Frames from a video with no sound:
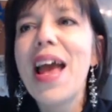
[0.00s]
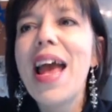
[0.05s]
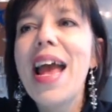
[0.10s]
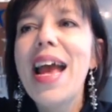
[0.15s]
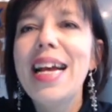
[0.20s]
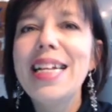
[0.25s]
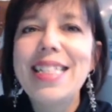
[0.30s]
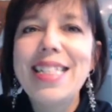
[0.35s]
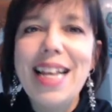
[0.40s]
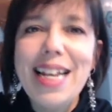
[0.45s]

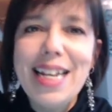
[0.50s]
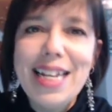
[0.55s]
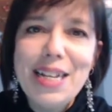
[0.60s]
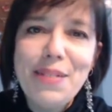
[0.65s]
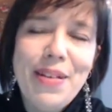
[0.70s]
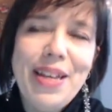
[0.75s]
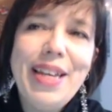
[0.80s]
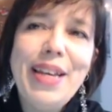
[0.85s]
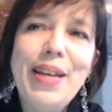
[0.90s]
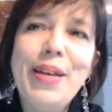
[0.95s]
and sending
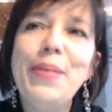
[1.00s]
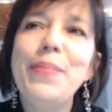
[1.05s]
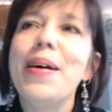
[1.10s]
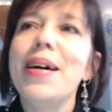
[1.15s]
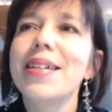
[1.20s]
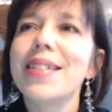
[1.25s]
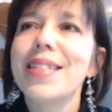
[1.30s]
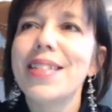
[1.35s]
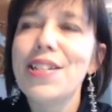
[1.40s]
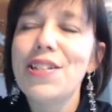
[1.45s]
me
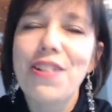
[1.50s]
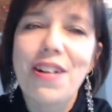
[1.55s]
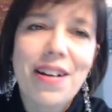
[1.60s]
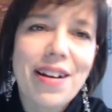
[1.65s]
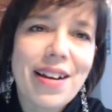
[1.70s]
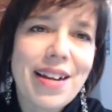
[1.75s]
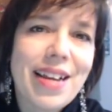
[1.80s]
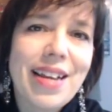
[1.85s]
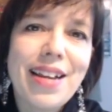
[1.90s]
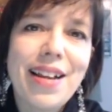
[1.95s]
emails and
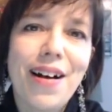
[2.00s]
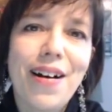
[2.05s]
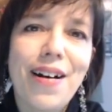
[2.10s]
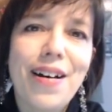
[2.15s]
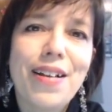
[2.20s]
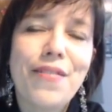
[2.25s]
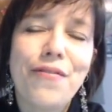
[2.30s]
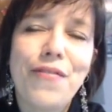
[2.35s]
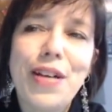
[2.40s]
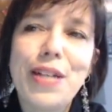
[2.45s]
sharing it
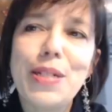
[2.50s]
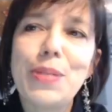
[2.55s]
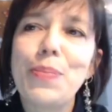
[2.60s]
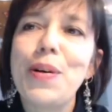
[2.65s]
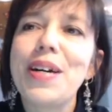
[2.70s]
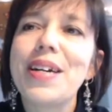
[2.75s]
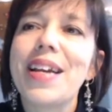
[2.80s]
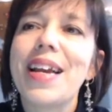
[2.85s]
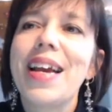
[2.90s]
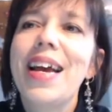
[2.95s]
on
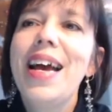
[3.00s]
Facebook